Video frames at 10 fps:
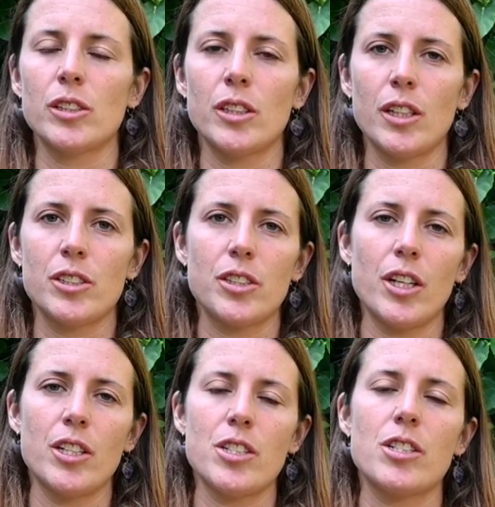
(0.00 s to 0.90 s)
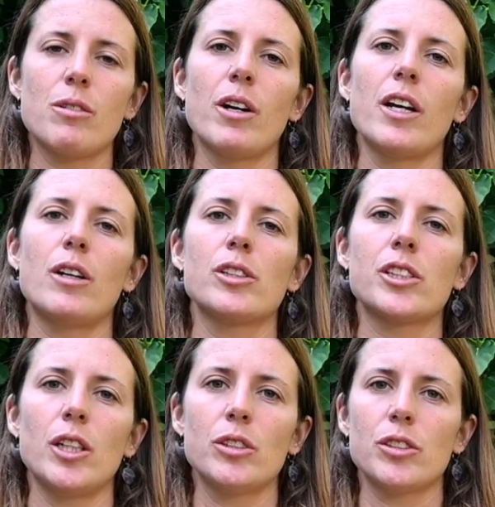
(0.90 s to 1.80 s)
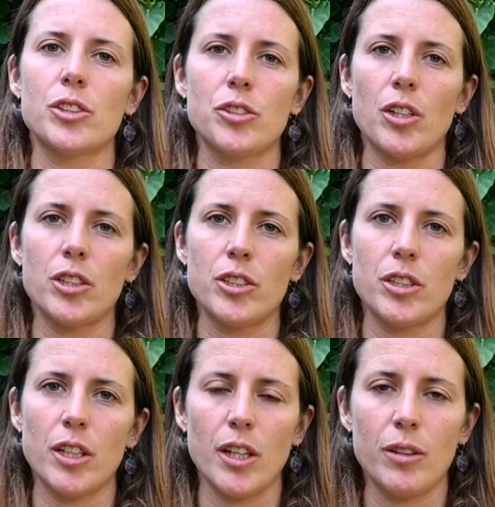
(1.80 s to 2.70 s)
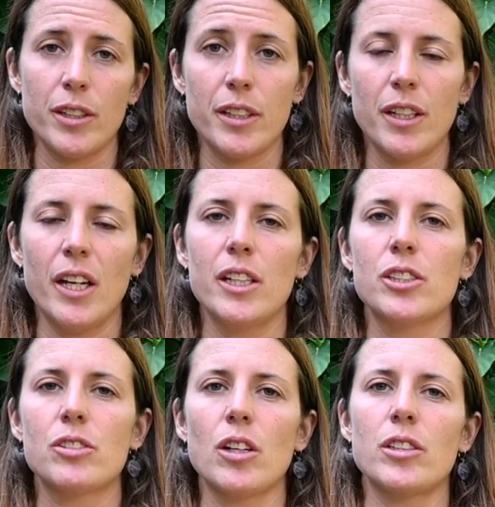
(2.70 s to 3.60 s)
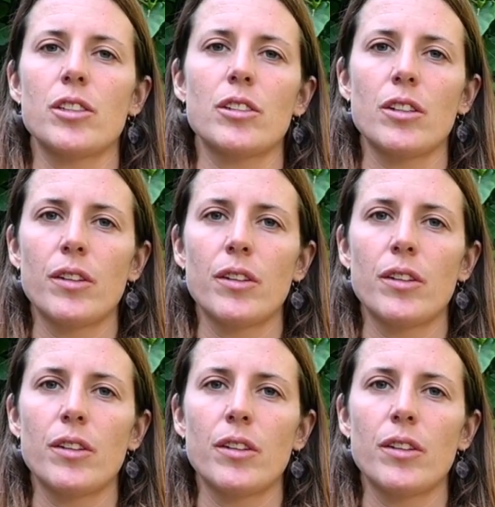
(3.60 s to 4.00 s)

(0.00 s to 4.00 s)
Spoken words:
It can change the way our cells are structured and our DNA is structured.